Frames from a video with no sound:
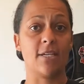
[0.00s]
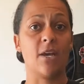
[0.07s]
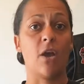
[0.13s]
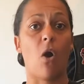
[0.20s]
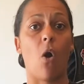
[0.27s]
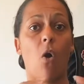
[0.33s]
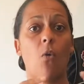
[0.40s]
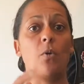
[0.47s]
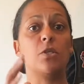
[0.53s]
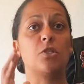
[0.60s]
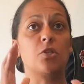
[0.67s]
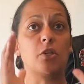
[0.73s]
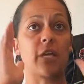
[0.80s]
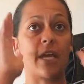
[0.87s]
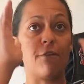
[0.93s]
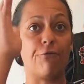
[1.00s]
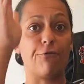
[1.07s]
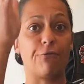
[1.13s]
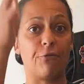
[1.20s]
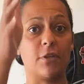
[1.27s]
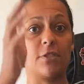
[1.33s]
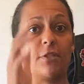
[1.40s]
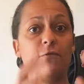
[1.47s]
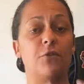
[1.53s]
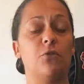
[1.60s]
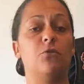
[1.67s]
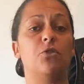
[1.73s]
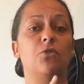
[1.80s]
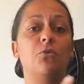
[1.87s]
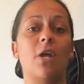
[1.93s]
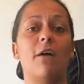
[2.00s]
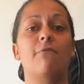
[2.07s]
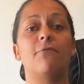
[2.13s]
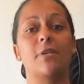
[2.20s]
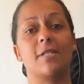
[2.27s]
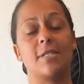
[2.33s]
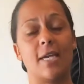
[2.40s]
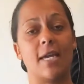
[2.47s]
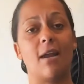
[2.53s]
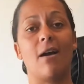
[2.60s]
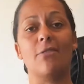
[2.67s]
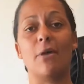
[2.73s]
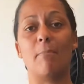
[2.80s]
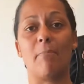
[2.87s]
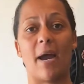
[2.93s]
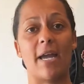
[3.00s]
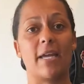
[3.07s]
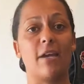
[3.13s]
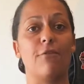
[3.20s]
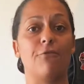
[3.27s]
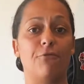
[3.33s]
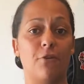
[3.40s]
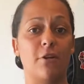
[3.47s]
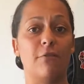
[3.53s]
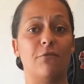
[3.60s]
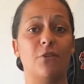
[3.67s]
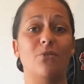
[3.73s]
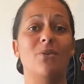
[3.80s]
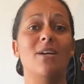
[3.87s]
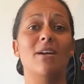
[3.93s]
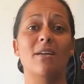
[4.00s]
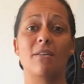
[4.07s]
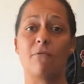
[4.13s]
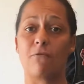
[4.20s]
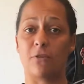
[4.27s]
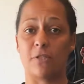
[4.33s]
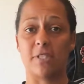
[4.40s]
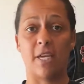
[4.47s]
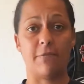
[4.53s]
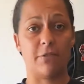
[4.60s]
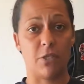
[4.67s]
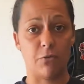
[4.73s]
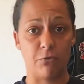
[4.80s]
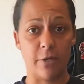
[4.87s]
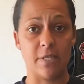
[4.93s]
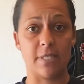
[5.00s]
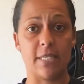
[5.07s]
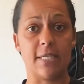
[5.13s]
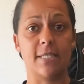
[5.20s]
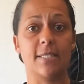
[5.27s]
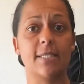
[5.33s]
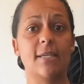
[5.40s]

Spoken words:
Always look in front of you. Do not fixate on the bike in front of you for safety reasons.